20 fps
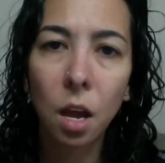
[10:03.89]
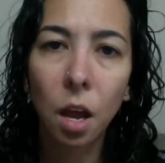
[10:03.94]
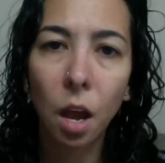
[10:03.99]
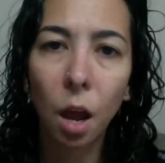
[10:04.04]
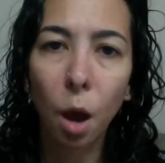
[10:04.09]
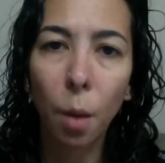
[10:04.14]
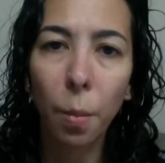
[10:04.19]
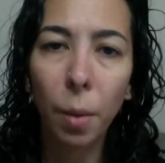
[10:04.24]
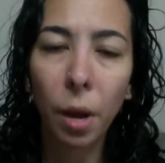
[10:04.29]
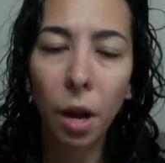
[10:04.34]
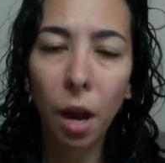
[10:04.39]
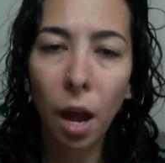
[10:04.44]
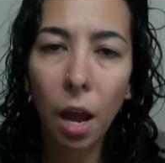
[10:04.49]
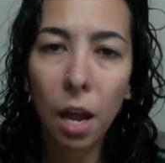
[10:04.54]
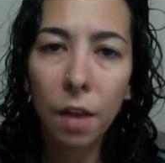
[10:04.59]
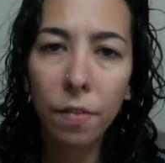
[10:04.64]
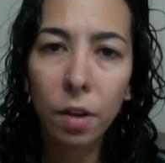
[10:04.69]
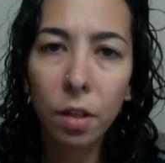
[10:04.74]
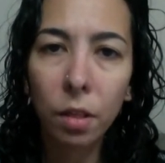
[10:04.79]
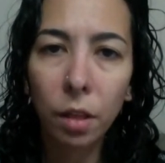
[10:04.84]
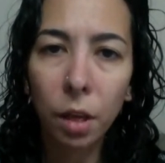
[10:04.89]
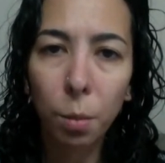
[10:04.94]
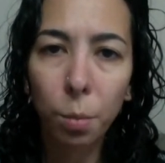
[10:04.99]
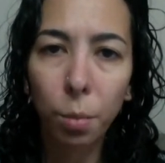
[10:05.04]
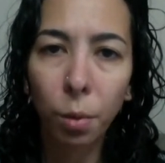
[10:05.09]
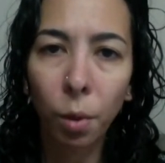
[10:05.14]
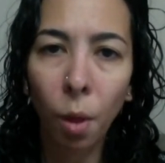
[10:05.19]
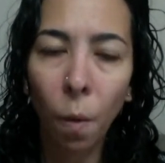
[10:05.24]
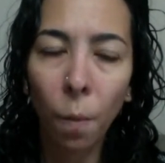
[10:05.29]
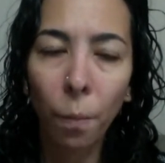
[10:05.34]
And I have a link
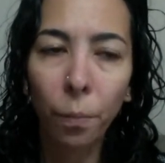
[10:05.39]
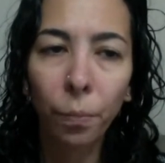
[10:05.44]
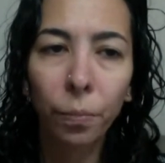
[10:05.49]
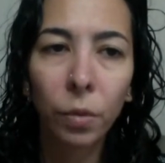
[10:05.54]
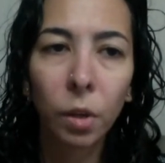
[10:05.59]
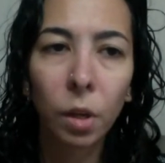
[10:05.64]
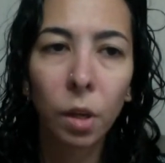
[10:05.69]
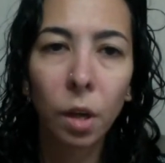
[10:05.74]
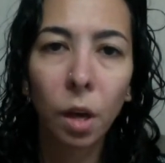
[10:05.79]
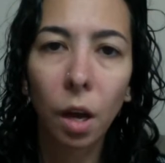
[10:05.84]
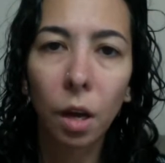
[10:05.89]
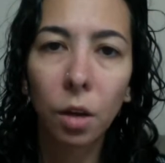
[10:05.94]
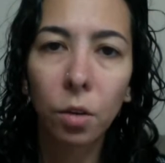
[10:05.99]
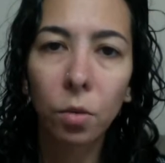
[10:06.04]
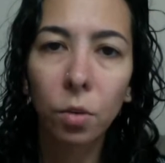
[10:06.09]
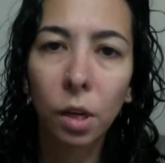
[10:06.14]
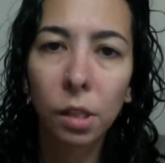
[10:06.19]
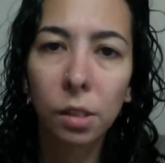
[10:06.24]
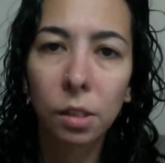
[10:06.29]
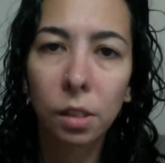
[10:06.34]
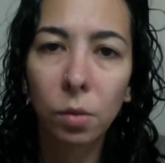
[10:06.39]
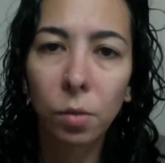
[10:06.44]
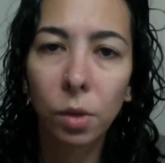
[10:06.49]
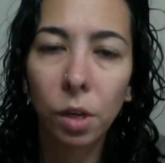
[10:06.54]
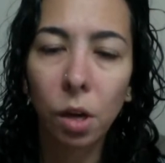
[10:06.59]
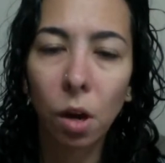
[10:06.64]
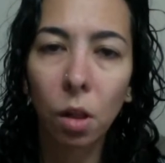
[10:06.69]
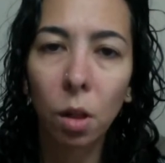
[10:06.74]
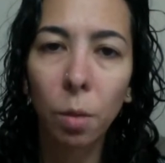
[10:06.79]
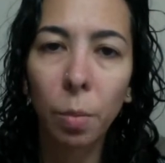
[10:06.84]
below, and you guys can read
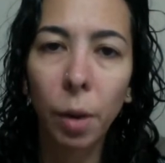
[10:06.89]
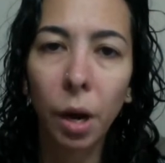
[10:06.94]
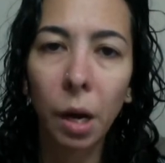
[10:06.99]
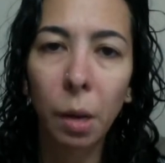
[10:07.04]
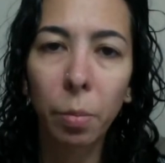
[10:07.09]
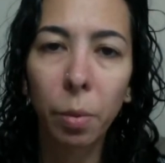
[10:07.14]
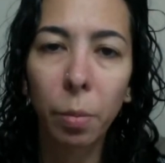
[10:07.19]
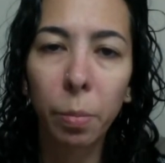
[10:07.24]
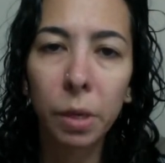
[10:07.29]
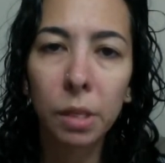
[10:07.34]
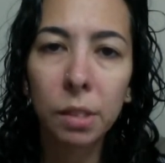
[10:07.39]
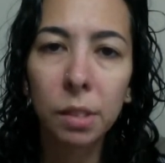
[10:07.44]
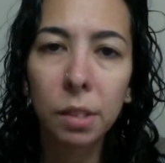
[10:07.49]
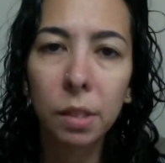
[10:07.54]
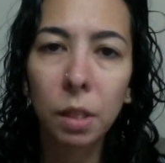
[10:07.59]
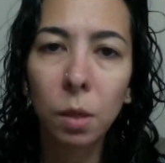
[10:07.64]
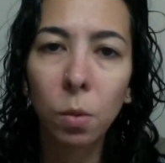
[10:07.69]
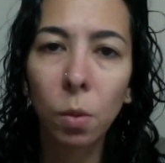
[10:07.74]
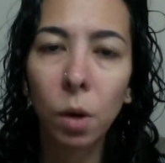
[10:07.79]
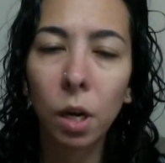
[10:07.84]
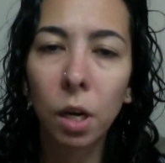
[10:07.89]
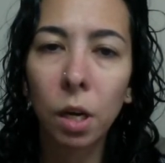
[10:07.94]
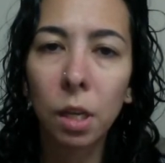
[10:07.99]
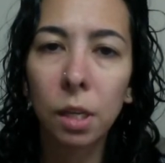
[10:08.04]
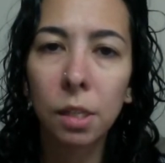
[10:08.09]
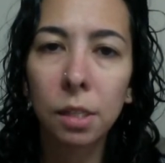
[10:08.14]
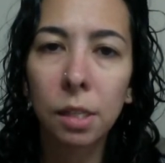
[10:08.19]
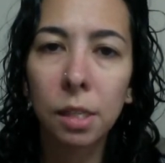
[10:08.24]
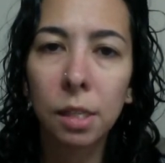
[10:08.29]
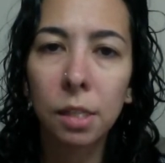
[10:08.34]
all about it. But basically what it
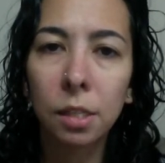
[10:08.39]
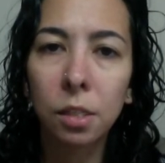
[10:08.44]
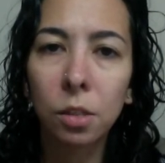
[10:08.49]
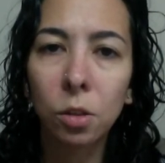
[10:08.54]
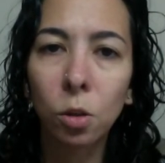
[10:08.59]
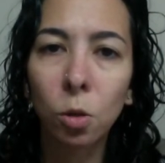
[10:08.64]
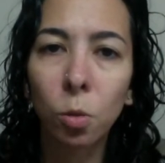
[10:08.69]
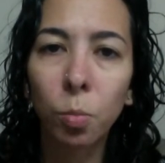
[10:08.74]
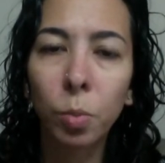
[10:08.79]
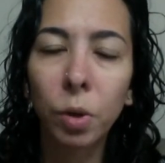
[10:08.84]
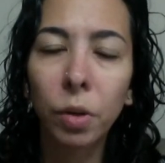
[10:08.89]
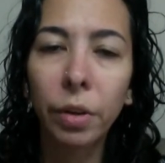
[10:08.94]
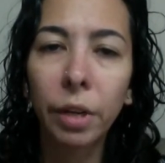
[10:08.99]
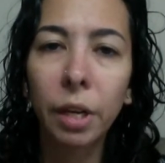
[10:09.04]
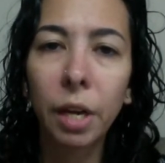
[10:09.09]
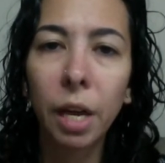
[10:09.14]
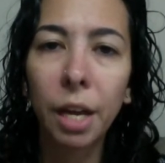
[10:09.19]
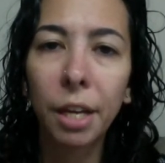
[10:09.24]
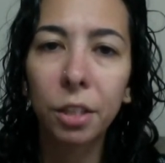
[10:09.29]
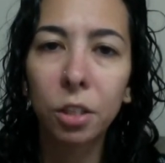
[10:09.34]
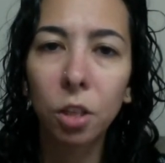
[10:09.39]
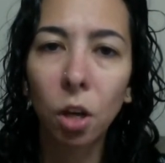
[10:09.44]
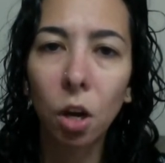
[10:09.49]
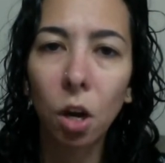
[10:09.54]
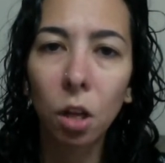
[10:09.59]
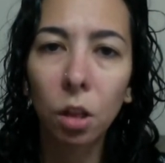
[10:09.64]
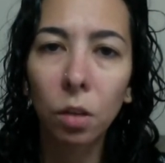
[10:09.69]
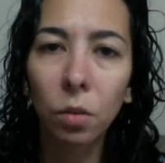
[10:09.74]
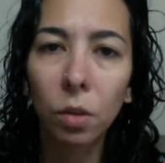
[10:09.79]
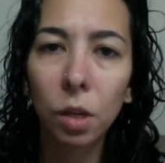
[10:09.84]
is, it's you're building a
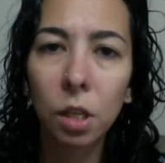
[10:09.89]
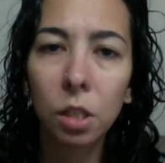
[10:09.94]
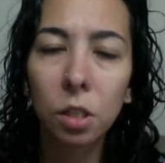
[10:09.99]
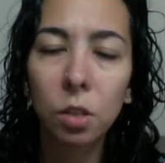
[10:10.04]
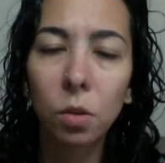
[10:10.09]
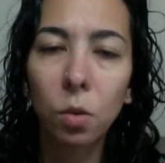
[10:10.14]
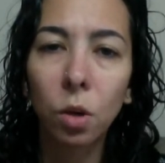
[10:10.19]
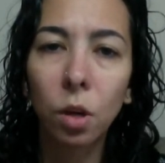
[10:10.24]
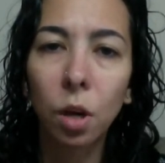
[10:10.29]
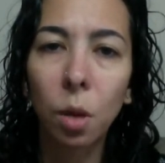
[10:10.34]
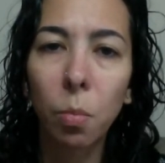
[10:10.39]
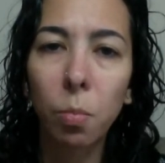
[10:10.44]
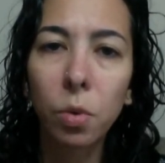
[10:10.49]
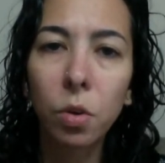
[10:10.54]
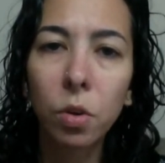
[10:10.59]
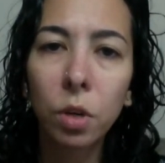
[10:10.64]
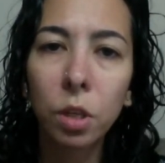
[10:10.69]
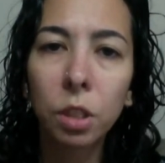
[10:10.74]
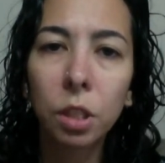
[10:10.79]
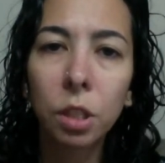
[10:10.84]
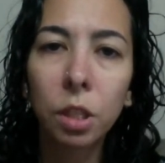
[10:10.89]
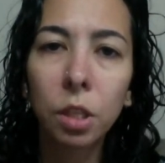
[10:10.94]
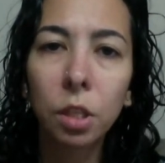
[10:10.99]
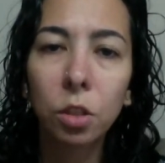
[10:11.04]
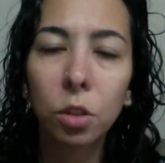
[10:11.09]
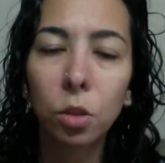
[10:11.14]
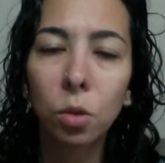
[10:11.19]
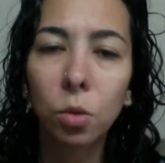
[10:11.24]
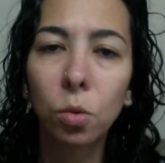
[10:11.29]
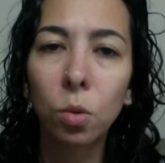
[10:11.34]
tolerance or an
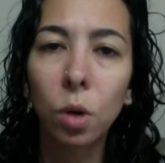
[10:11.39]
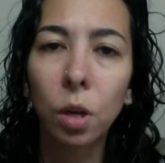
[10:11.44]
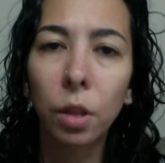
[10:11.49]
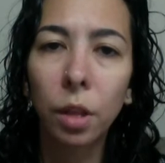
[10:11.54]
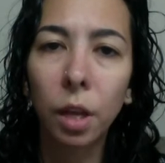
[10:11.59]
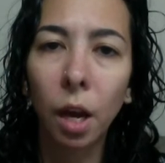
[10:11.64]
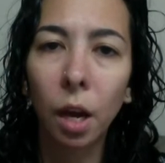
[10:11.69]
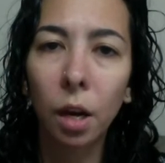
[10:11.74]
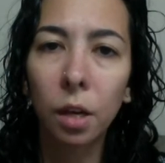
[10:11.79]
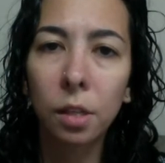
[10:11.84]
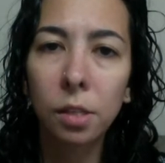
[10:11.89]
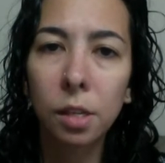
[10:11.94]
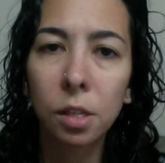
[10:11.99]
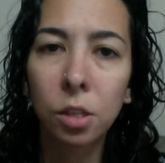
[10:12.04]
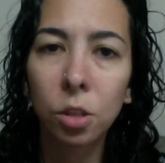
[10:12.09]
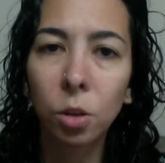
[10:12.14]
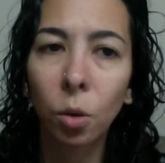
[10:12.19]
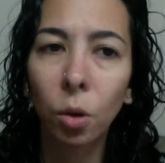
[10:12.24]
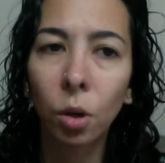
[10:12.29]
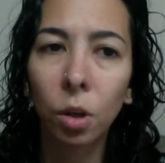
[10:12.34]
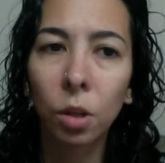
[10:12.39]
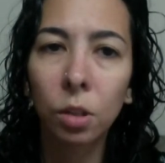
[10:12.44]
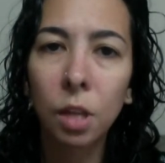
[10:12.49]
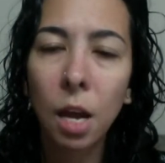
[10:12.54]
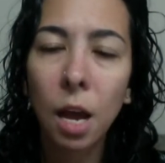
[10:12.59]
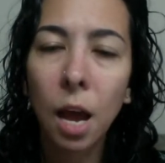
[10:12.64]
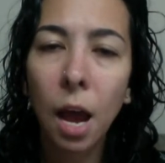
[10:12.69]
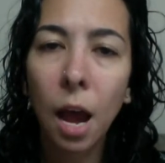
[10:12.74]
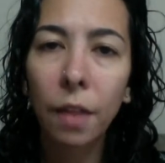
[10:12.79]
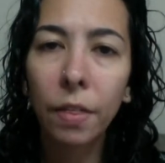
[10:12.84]
immunity to the essential oils,
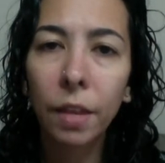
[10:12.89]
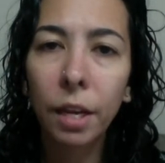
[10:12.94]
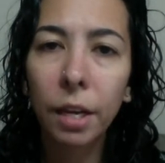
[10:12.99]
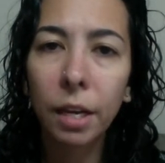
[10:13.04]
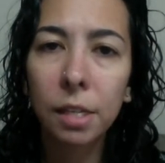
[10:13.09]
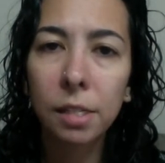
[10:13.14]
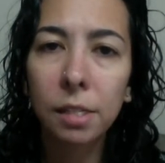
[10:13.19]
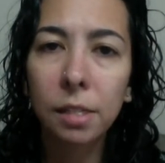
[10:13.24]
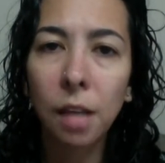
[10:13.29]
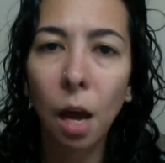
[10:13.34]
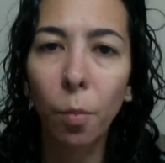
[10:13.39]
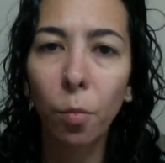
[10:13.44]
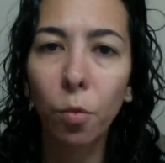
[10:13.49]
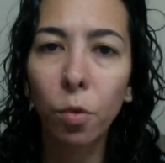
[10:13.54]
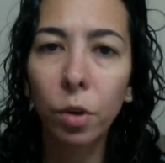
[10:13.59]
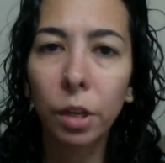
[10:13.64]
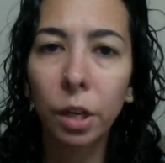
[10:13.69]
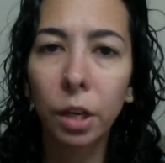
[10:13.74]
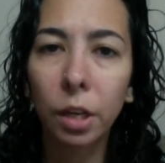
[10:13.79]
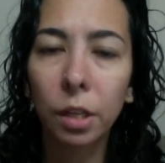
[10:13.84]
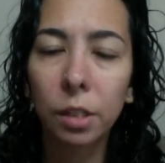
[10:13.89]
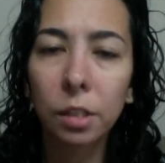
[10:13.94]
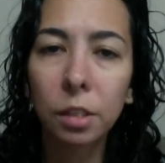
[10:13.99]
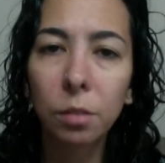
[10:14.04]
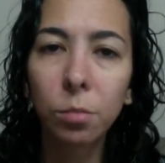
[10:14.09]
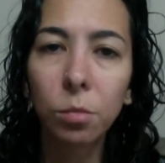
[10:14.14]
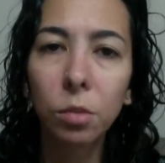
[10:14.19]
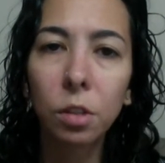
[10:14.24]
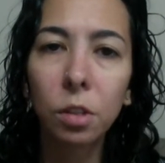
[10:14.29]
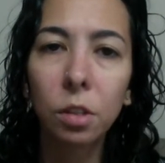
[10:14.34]
and they can stop working,
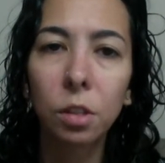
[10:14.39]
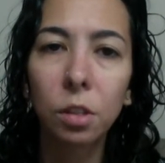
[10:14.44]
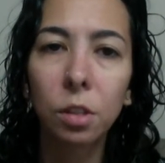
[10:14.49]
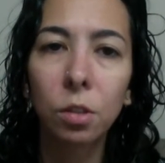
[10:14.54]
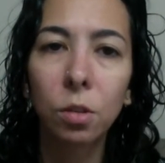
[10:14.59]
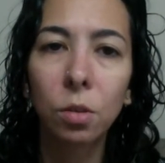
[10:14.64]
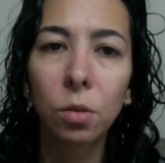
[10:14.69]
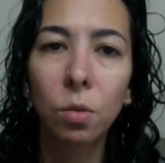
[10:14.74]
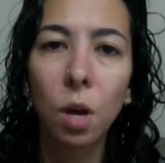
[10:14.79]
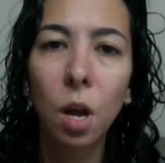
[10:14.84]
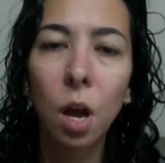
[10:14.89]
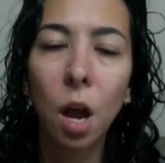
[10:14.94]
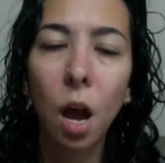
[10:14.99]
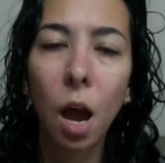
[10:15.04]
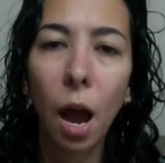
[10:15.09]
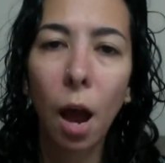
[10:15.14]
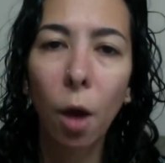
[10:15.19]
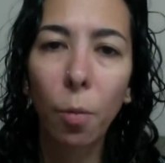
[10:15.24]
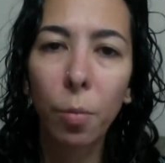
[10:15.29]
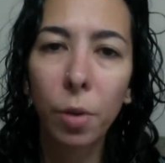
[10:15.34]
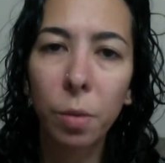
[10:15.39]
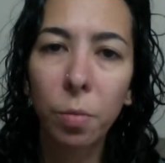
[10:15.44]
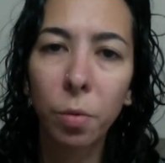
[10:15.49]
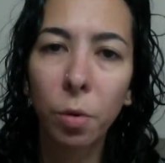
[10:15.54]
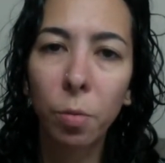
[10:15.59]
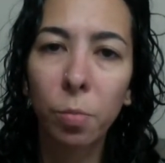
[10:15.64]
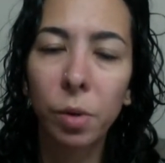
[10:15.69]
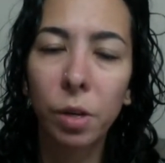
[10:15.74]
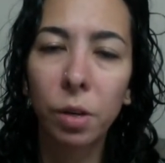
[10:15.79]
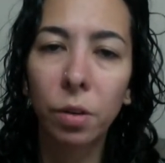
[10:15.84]
similar to how people
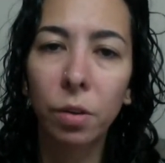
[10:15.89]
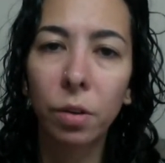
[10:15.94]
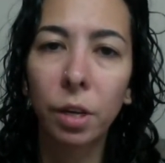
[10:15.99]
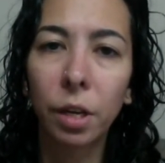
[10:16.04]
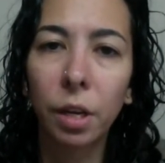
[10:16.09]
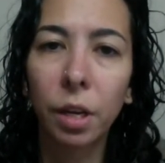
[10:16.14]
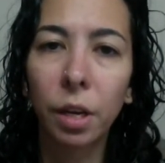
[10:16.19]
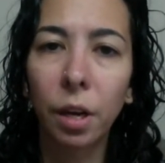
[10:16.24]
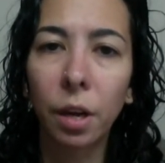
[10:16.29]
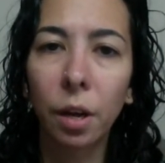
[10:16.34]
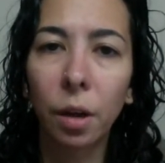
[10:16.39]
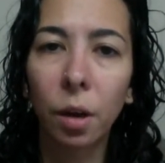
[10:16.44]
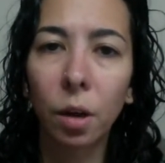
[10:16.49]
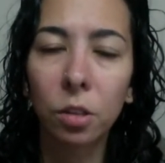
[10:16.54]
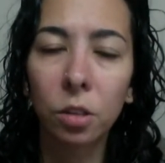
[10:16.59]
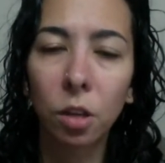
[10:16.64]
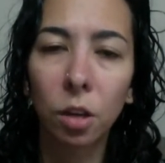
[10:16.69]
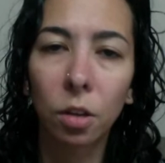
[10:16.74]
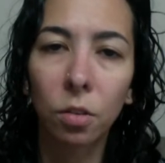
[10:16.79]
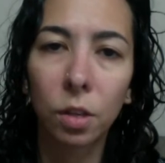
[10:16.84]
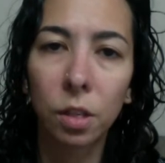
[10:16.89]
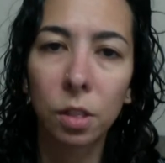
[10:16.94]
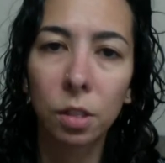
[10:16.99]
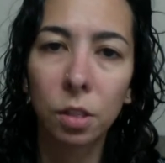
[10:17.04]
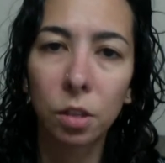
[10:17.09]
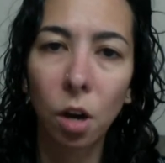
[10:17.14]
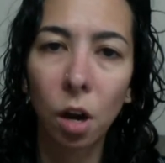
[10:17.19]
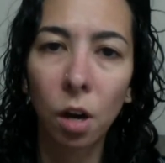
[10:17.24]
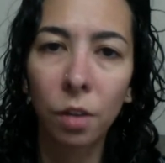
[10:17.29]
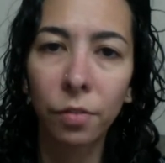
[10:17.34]
build a tolerance to
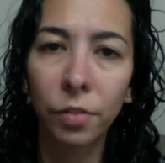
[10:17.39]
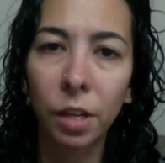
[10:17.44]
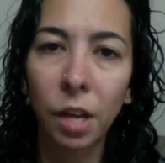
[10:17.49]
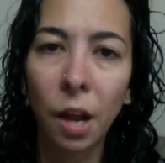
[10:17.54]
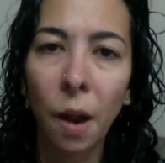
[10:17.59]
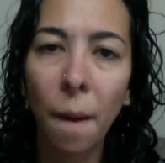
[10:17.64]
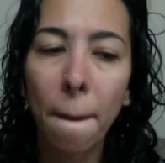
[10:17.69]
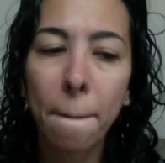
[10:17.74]
coffee.